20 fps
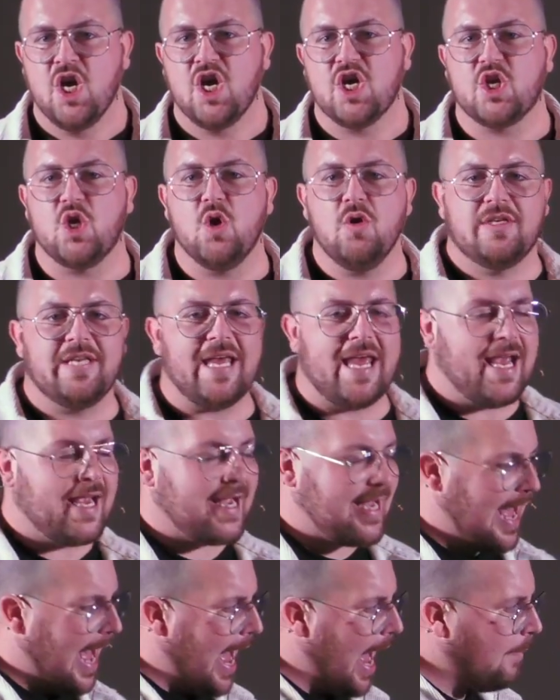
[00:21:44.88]
You
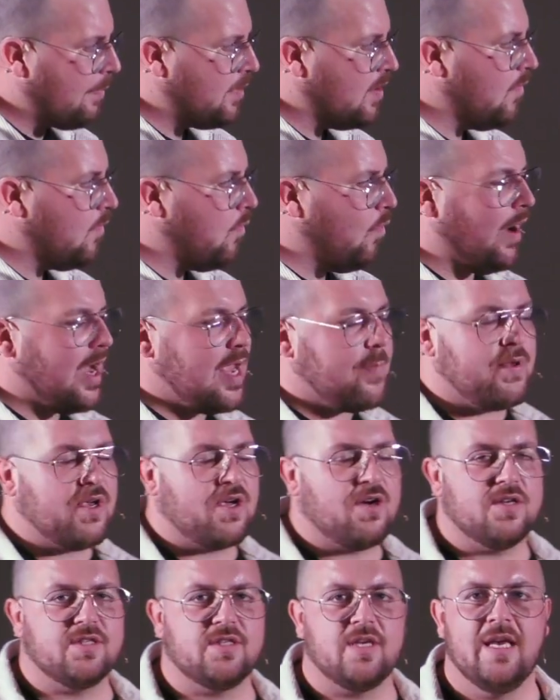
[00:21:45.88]
take captive. Why?
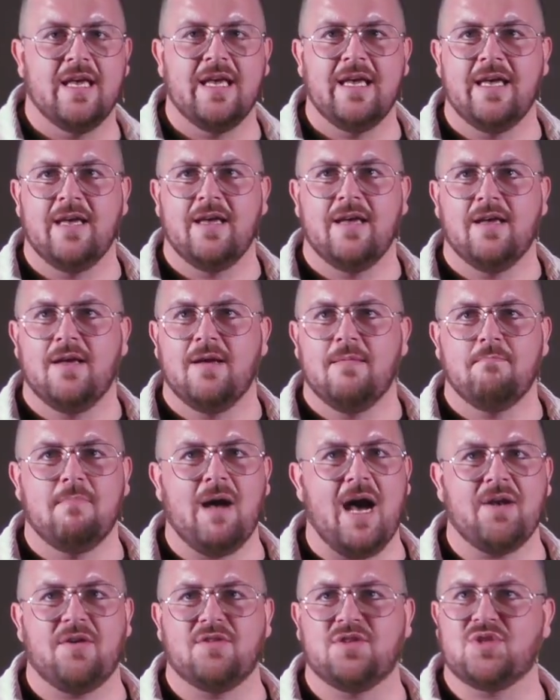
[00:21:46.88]
Because,
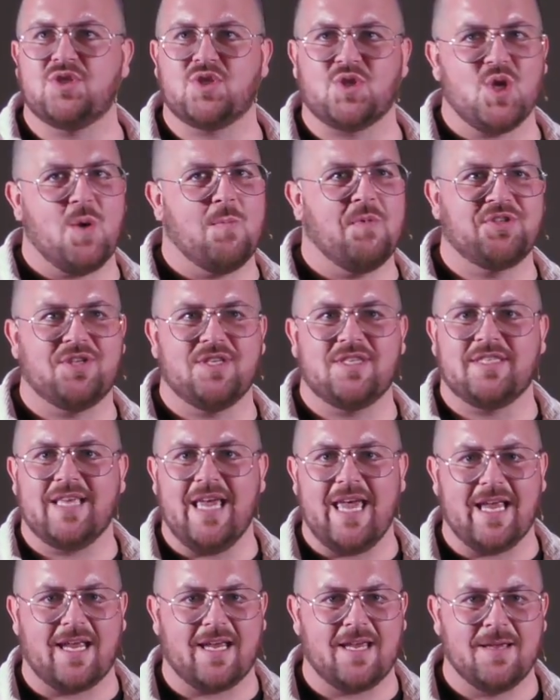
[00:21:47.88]
man, there's so much at
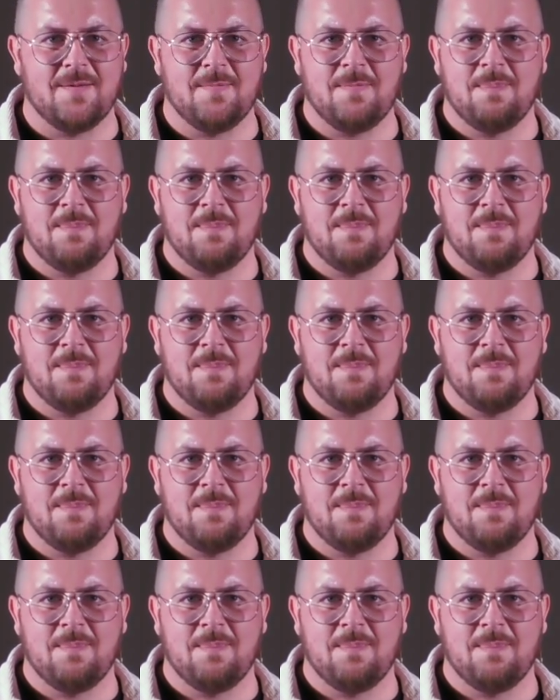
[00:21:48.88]
stake.